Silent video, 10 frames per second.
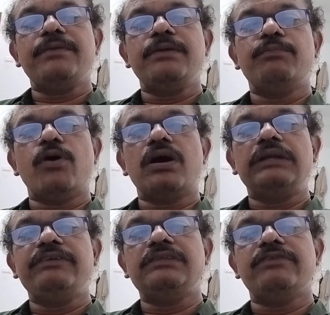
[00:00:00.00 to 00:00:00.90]
be
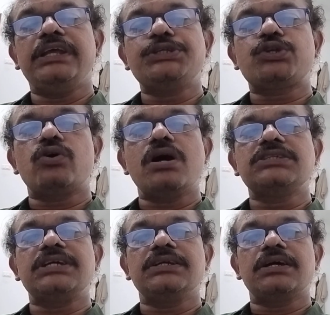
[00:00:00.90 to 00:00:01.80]
born with very
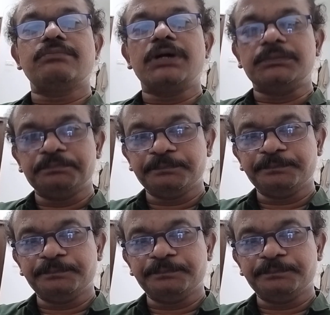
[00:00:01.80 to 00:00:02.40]
strong sun karma.